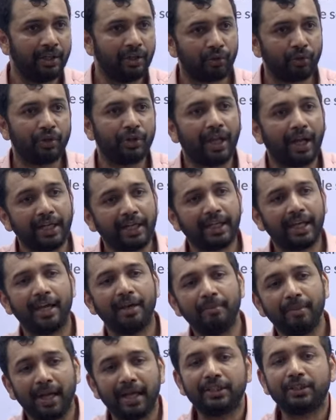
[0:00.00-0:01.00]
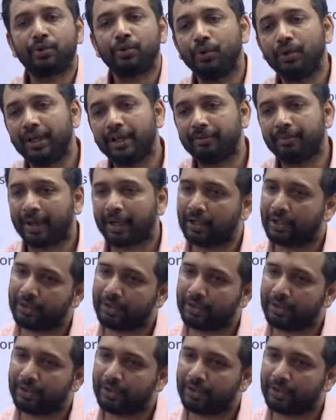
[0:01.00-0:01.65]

So that can be asked 2 years back.